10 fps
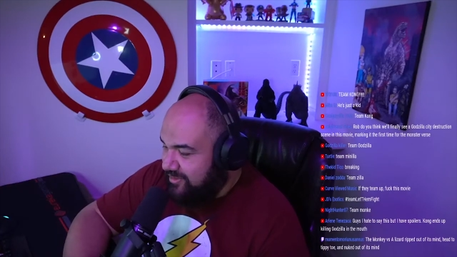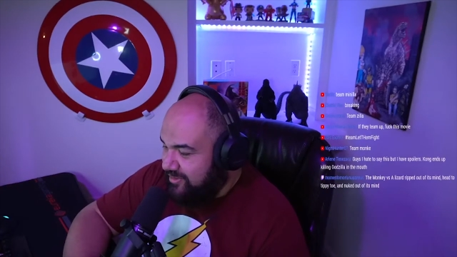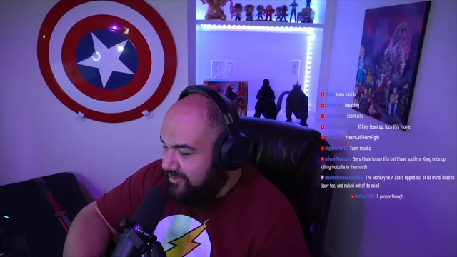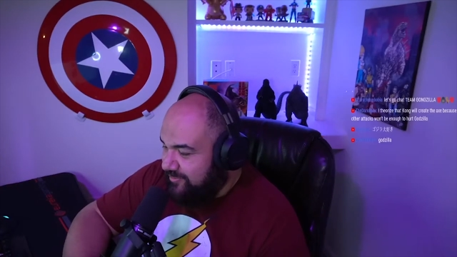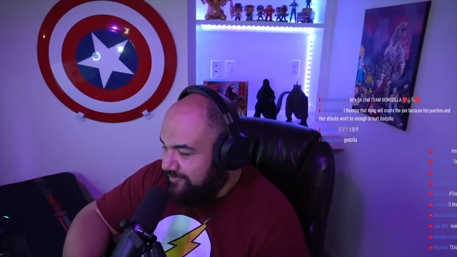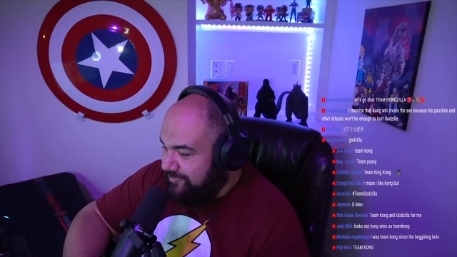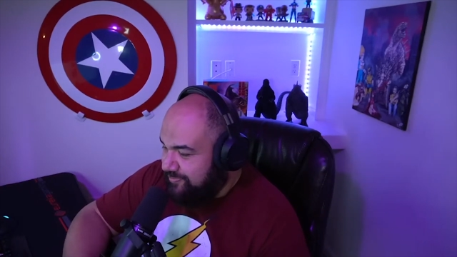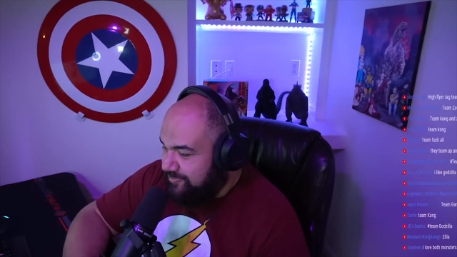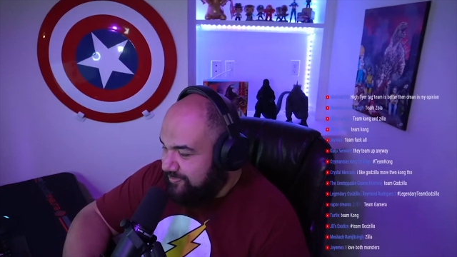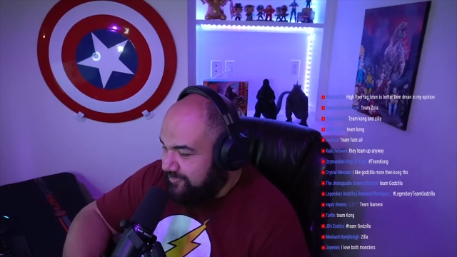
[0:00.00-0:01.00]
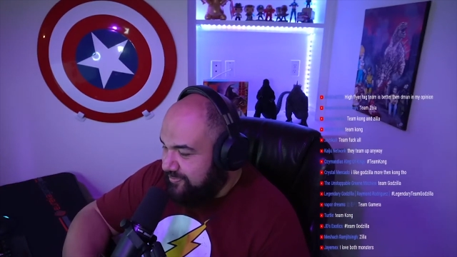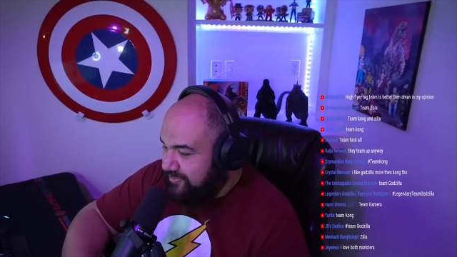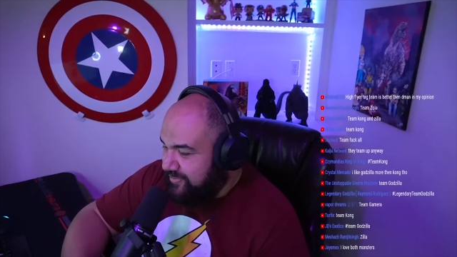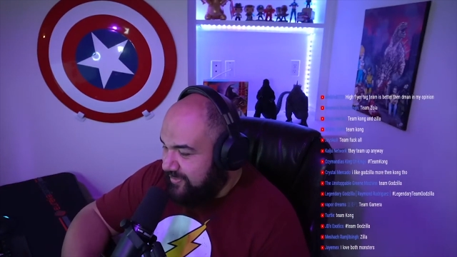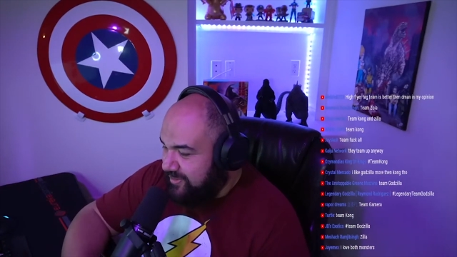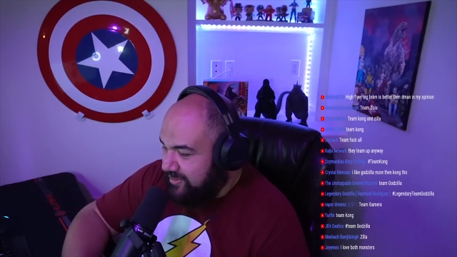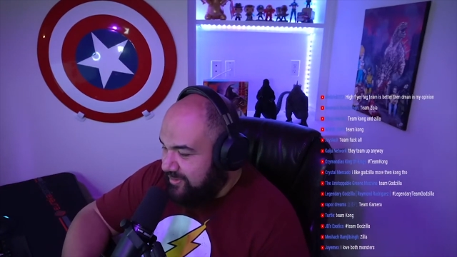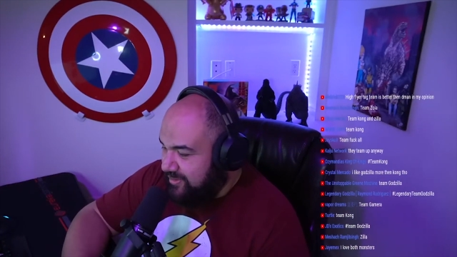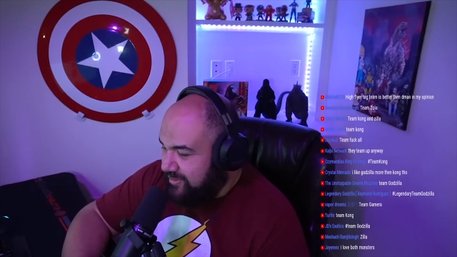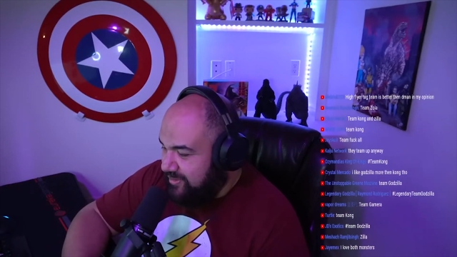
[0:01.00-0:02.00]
(silence)